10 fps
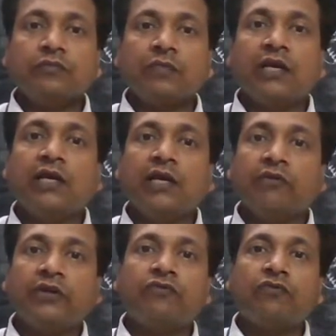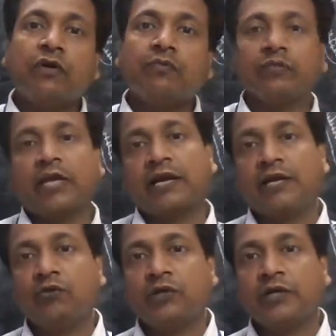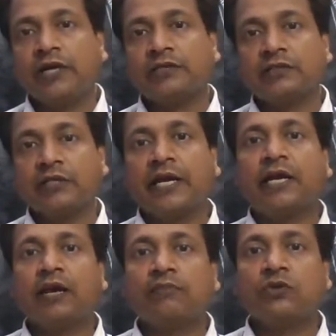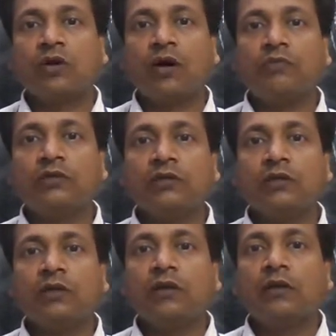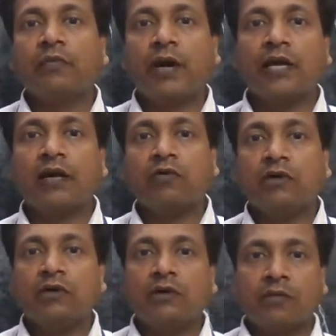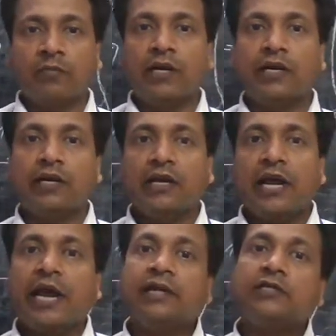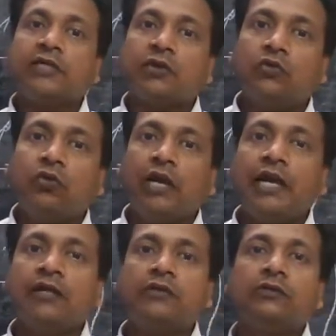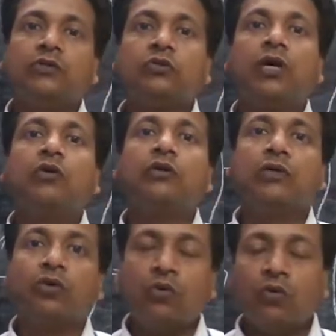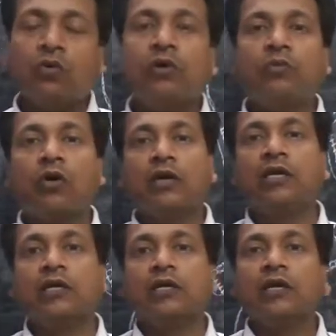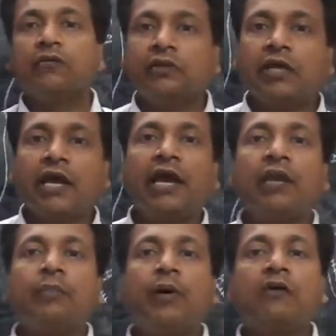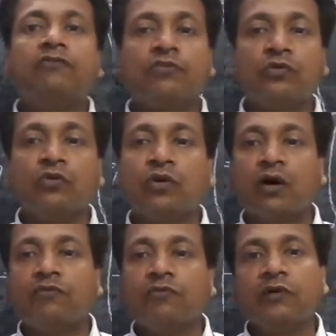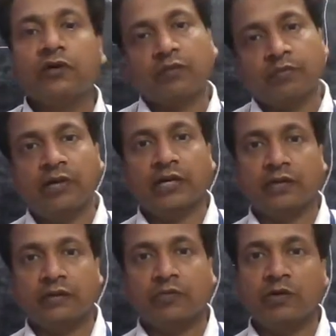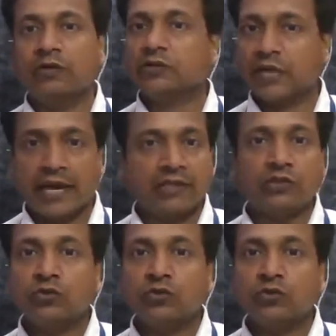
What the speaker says: in liquid form, that nutrients get absorbed by our blood and circulate throughout the whole body with the help of flow of blood, because as you